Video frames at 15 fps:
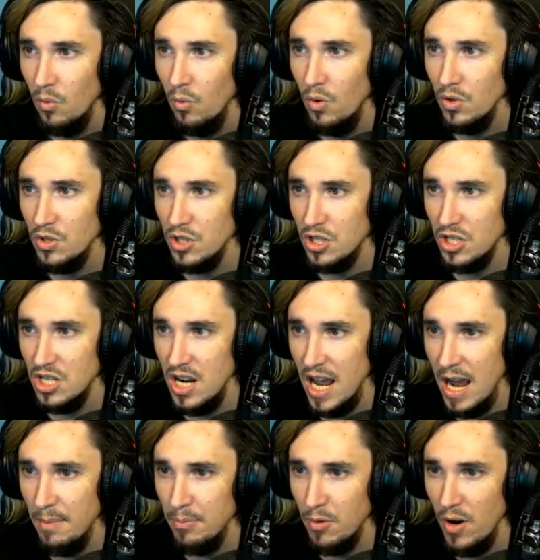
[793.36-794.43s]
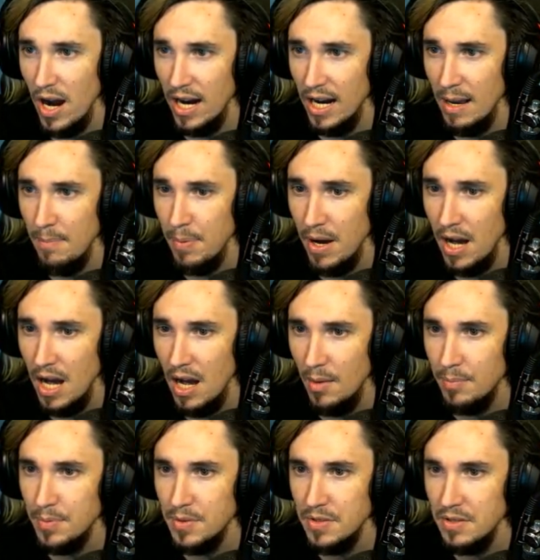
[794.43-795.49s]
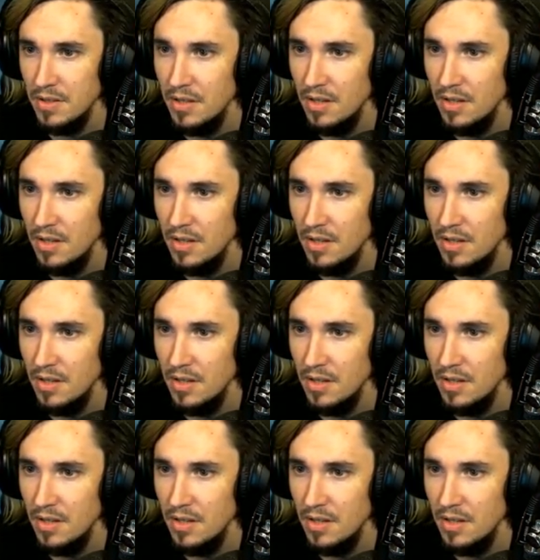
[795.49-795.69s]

Well, snap, crackly pops.